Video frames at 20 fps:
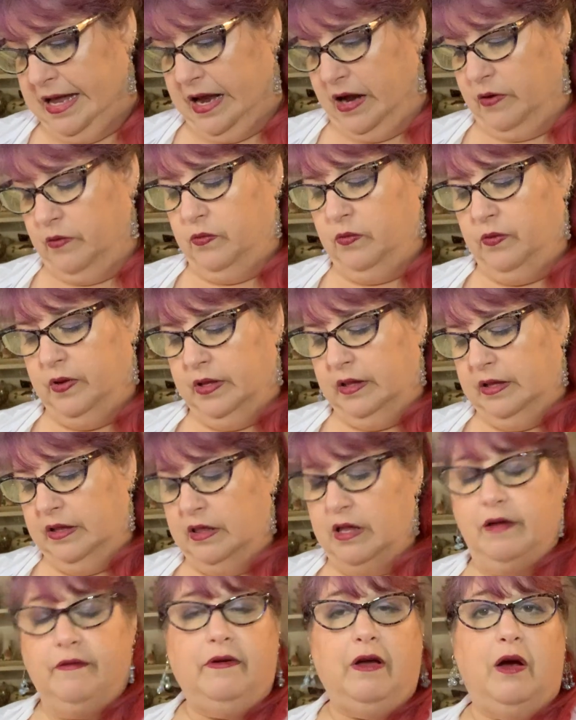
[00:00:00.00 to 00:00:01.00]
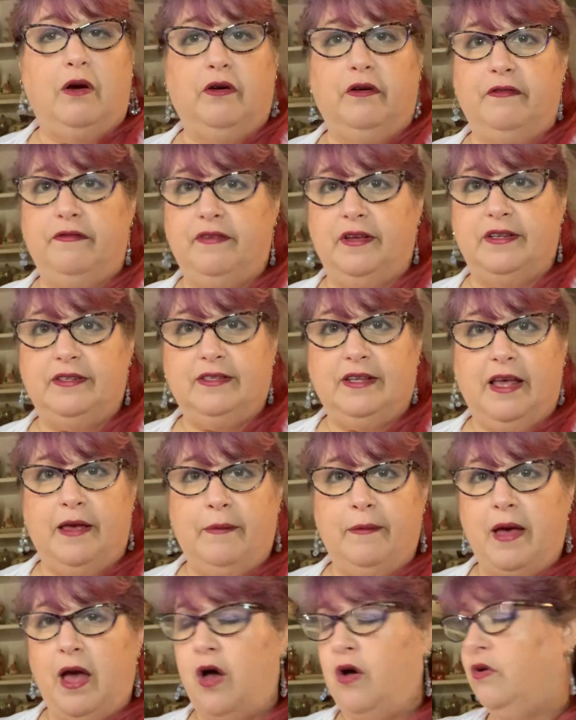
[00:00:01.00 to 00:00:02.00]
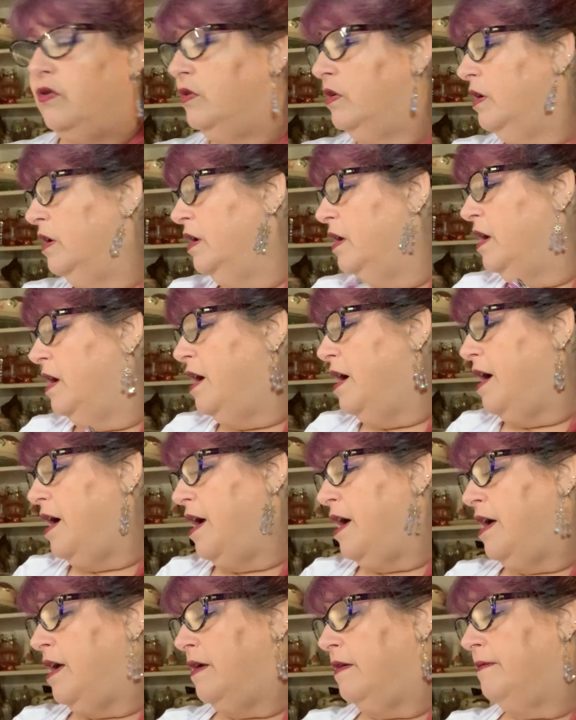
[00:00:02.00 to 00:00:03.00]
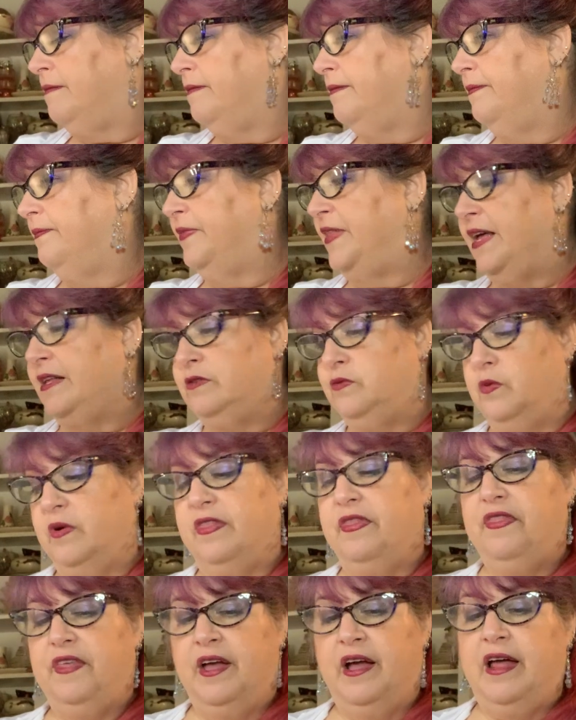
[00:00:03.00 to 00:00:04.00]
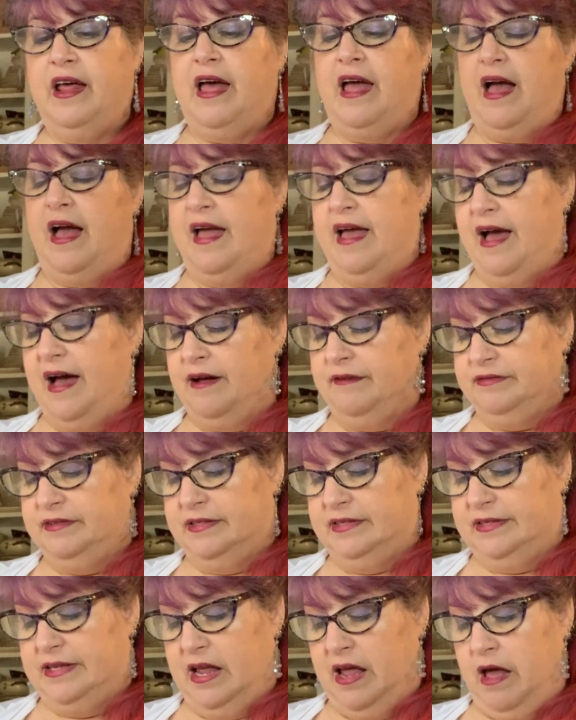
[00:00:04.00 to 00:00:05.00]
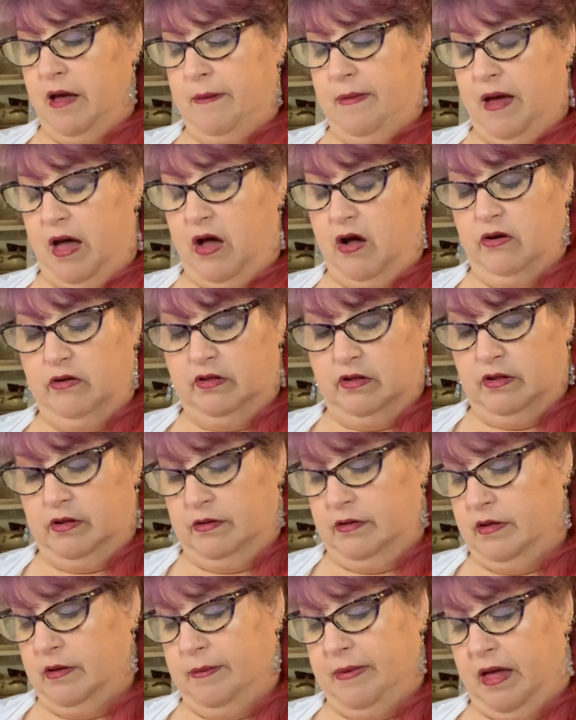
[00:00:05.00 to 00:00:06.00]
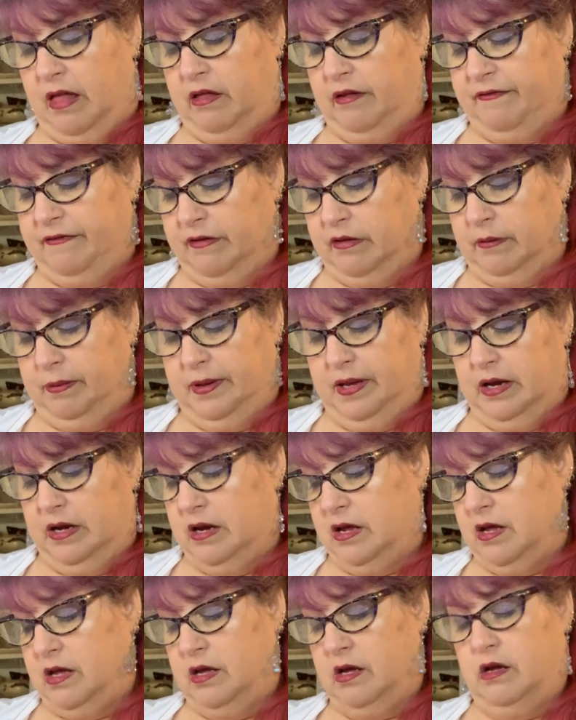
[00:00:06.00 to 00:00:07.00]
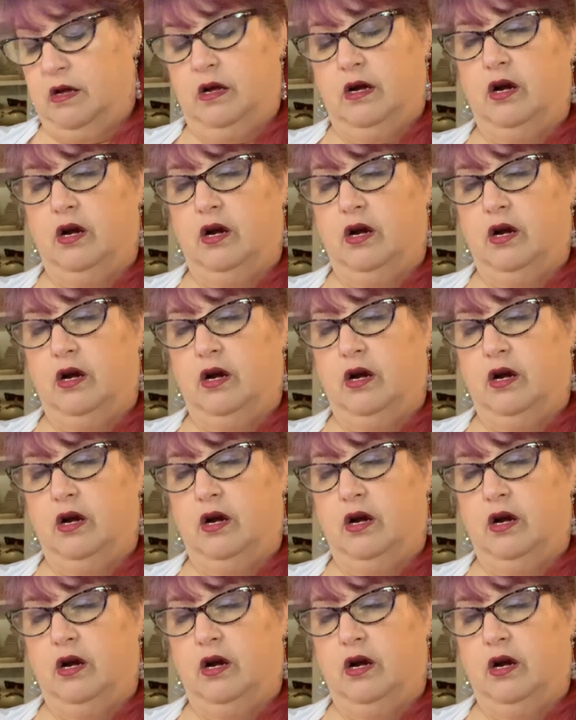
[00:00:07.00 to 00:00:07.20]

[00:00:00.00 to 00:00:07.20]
I really love how her face came out. That's one thing I have to say about the Bella Filipina.